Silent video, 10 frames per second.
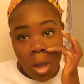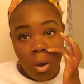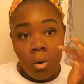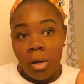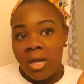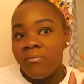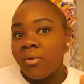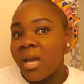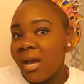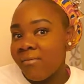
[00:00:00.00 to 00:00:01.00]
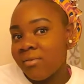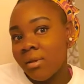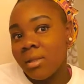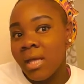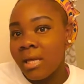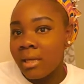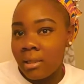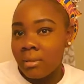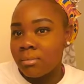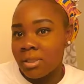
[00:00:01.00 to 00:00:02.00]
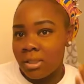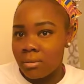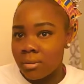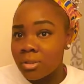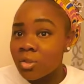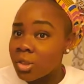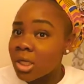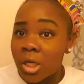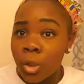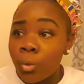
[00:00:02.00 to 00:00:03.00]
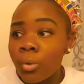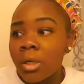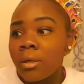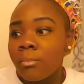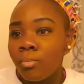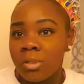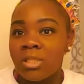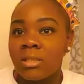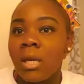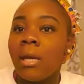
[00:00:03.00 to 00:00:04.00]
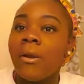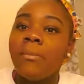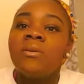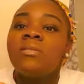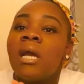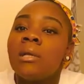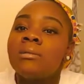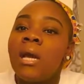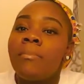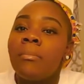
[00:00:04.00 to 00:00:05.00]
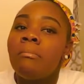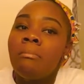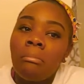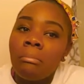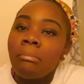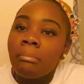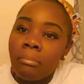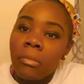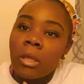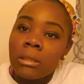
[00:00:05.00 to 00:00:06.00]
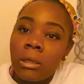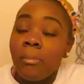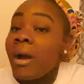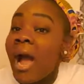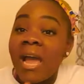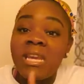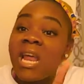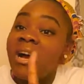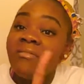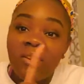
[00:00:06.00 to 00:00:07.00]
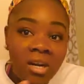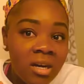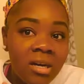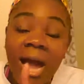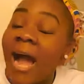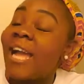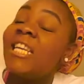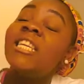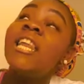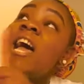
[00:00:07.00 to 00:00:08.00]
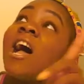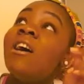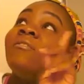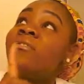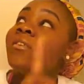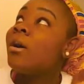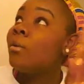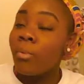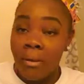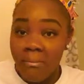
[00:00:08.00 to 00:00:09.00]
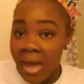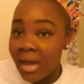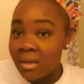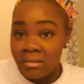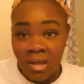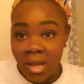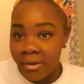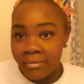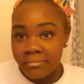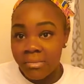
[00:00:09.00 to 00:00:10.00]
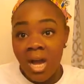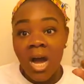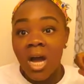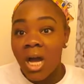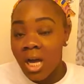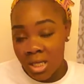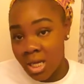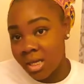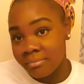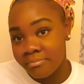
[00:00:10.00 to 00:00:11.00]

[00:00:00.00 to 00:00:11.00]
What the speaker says: Or if we have to like hit him to include him, we're just like, everybody's like, tap him, you know. But I never went back there again.